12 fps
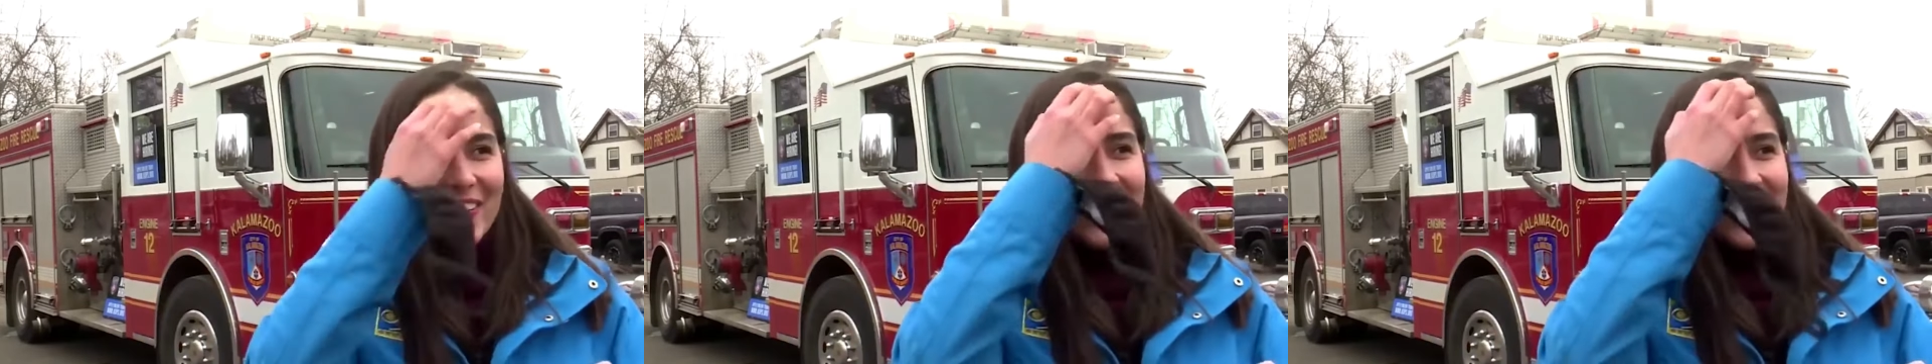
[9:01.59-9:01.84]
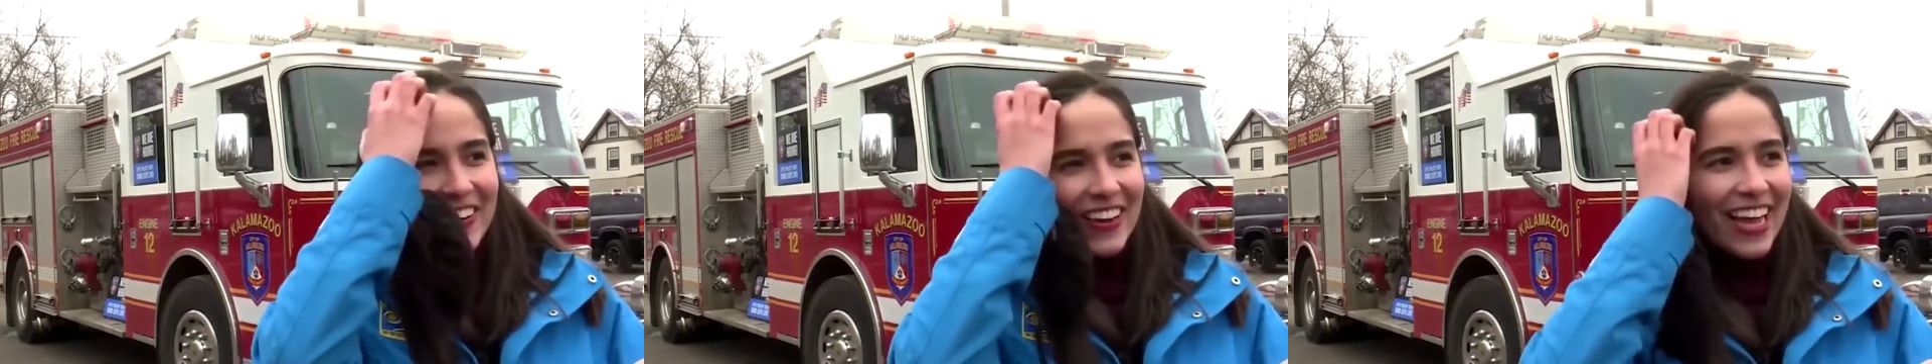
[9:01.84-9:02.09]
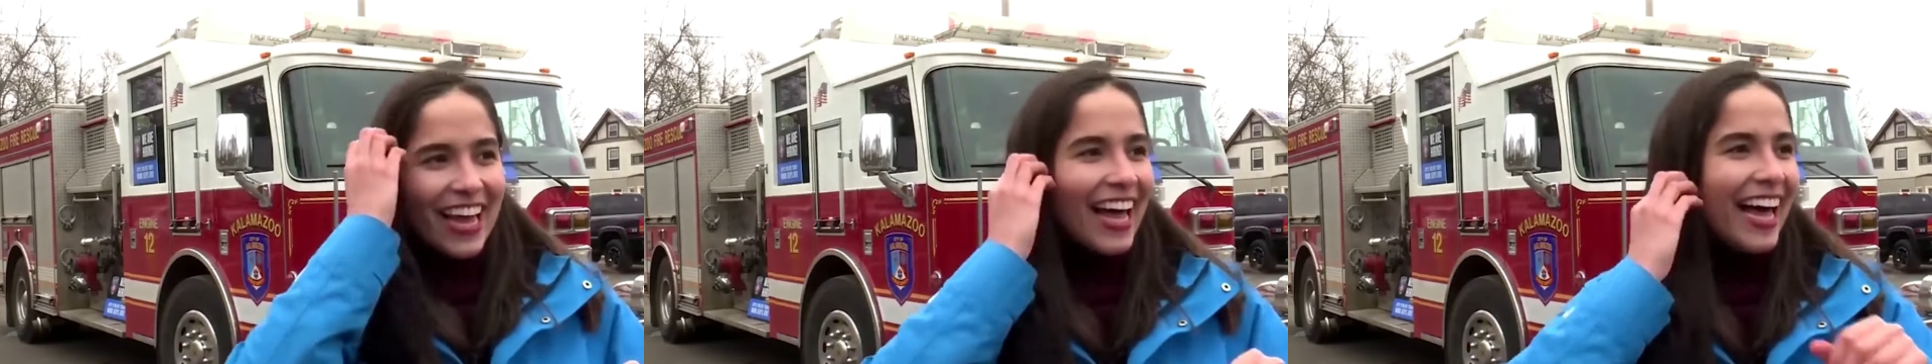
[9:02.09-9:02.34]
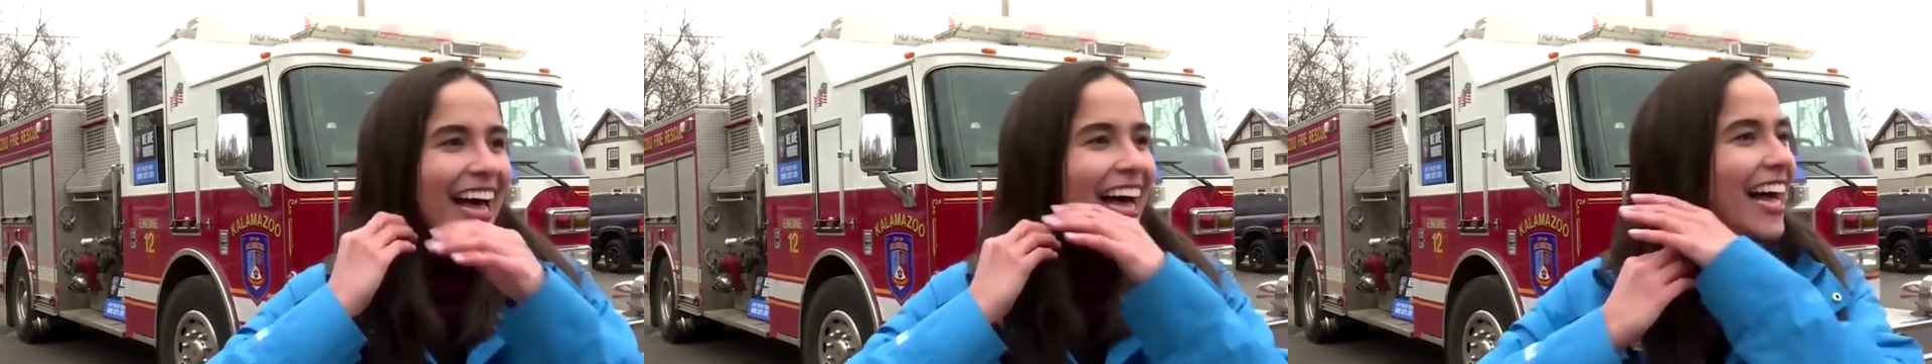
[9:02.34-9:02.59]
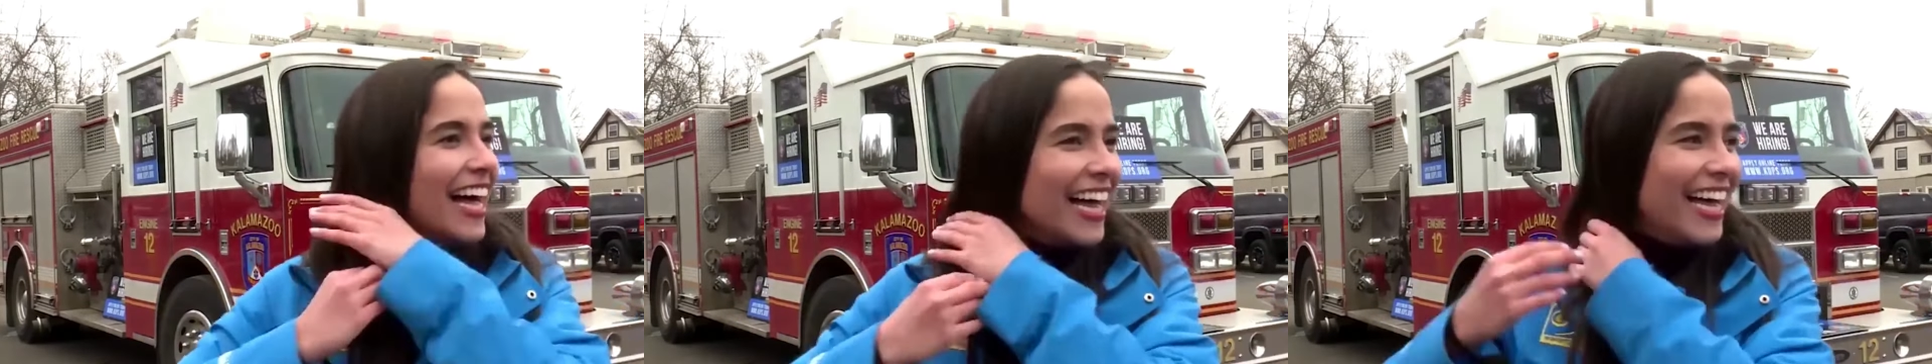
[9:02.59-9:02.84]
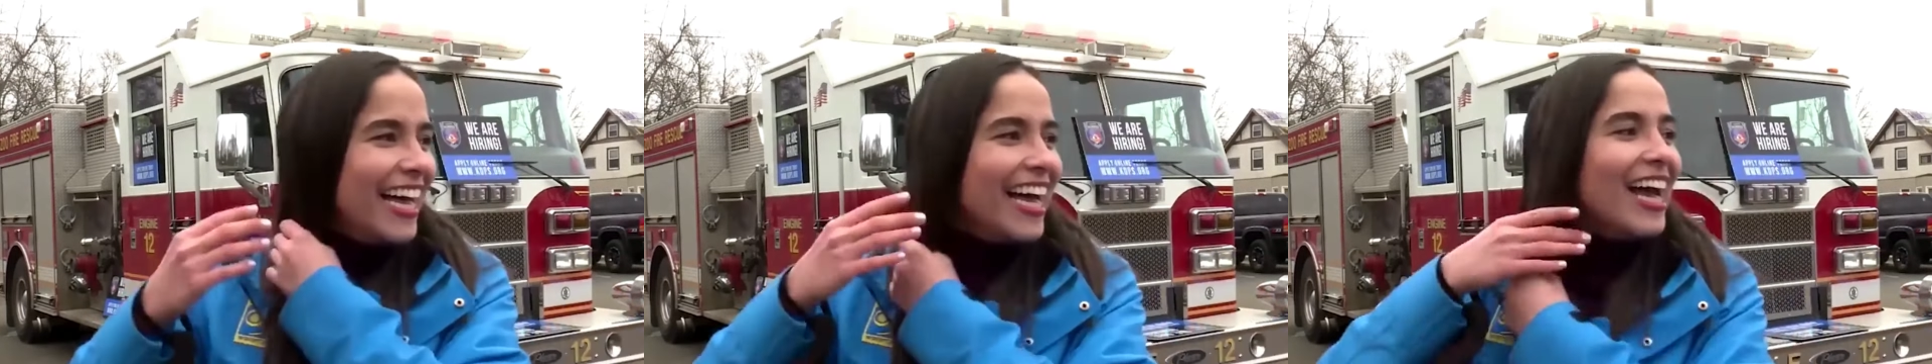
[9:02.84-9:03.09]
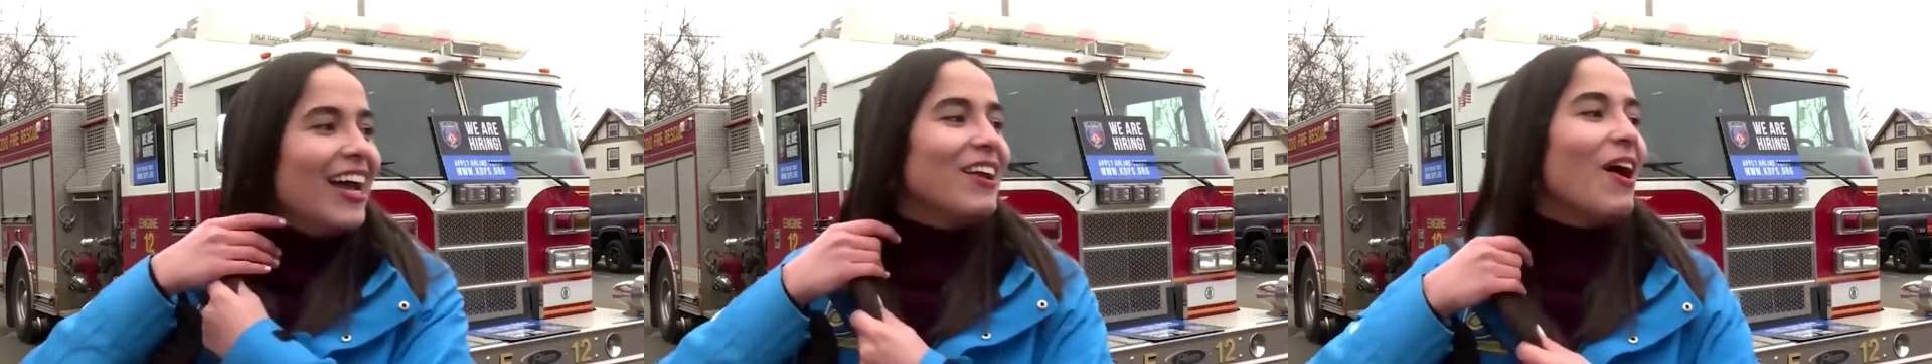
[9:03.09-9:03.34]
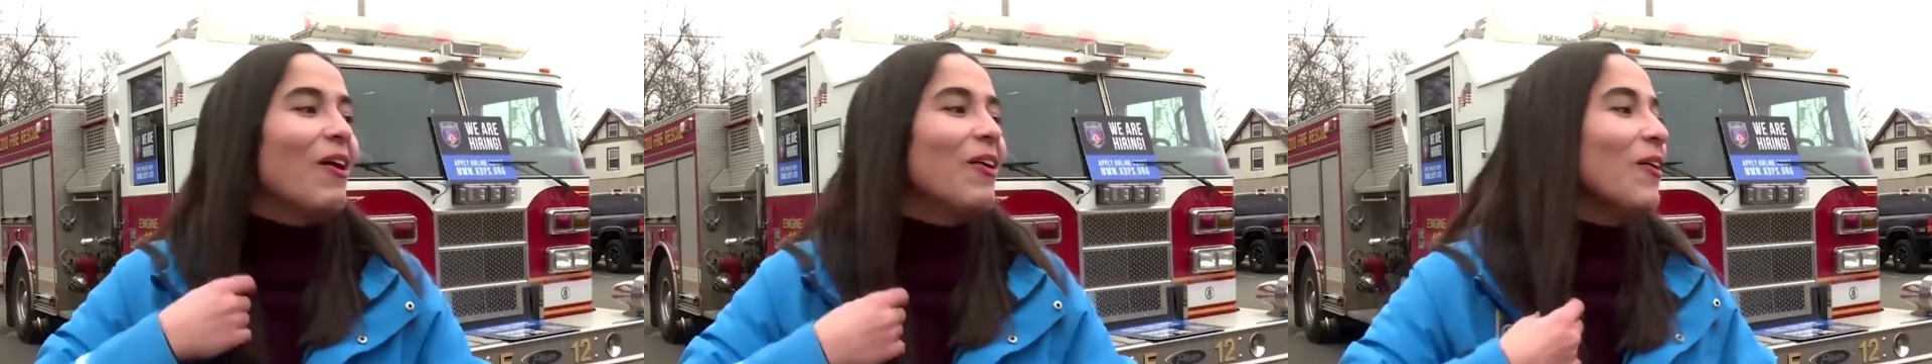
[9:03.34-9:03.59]
only...
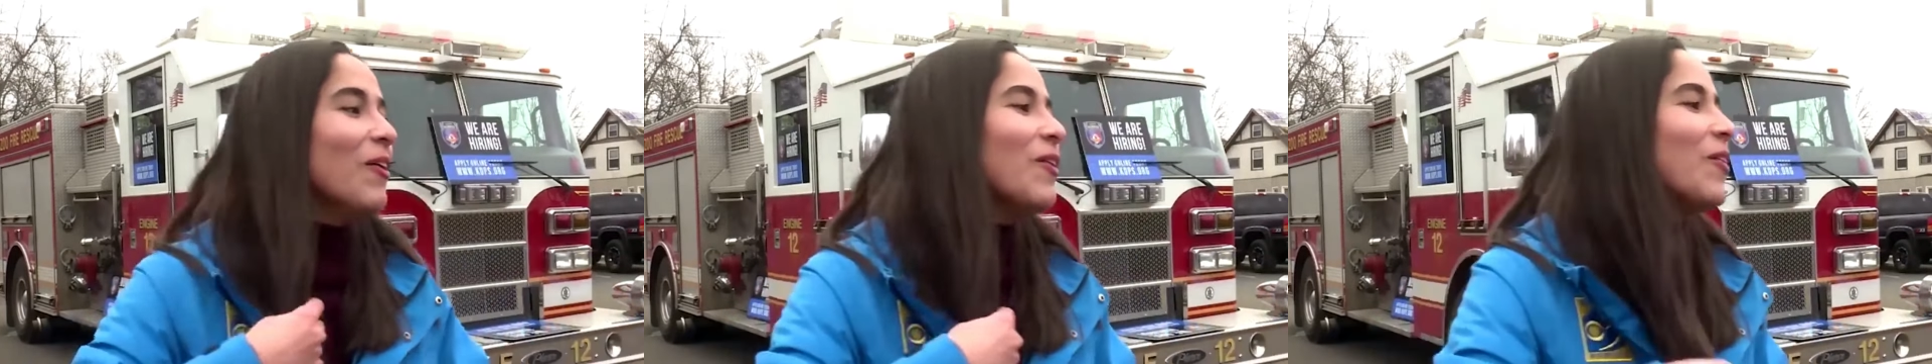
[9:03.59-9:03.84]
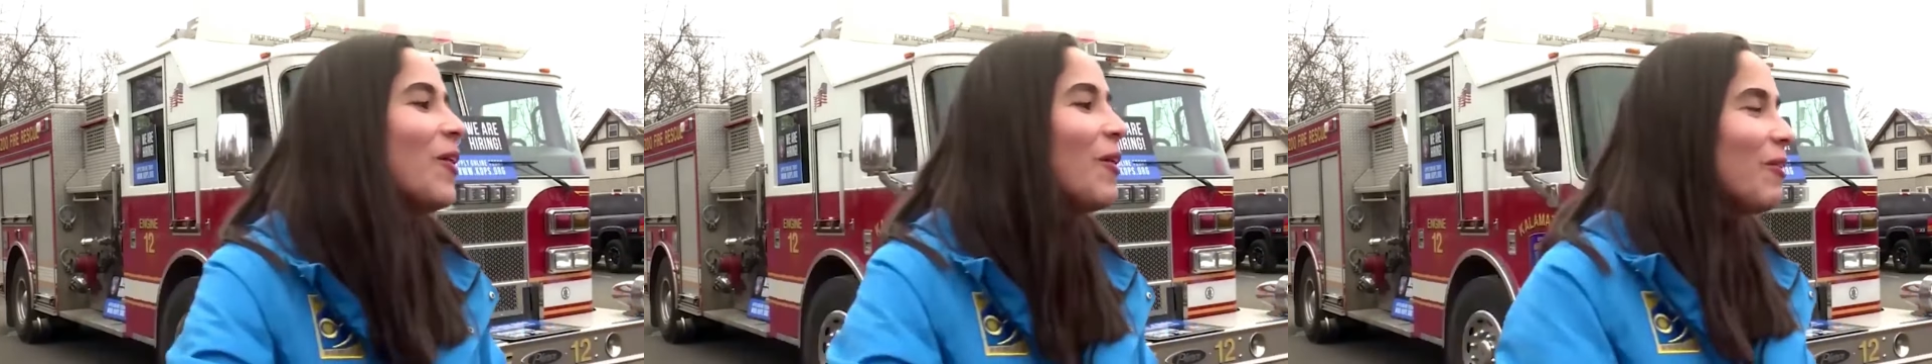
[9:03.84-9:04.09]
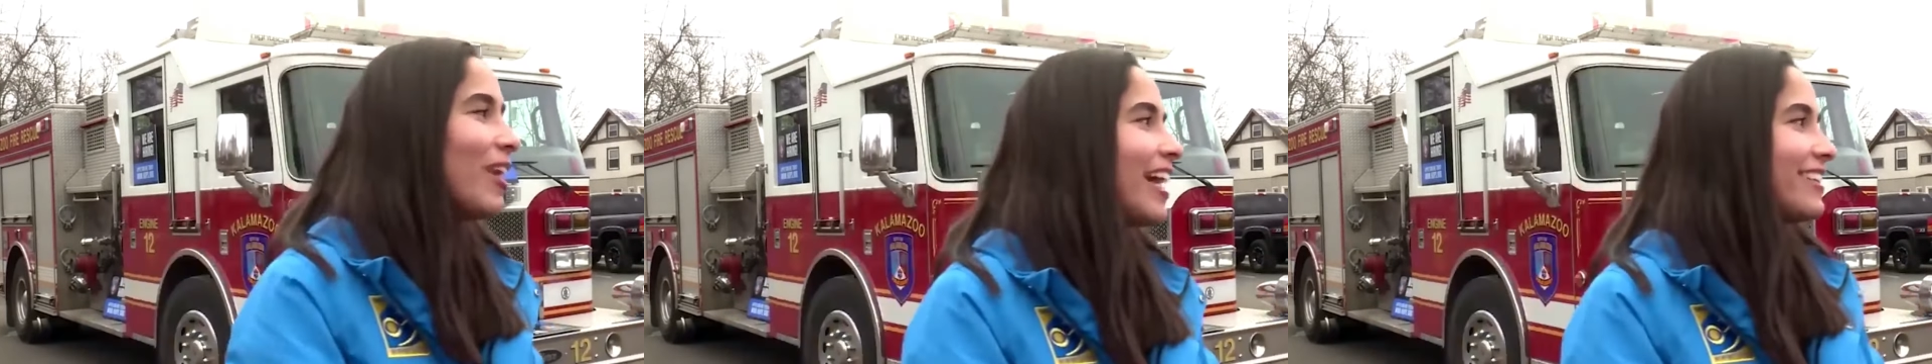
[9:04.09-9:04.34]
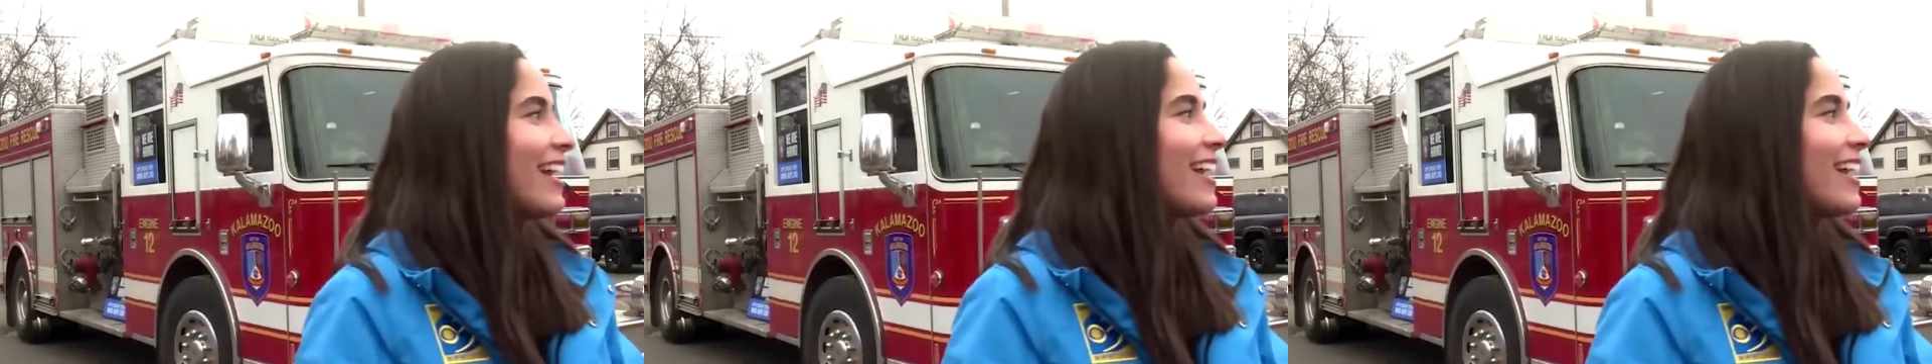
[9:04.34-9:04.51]
No. When I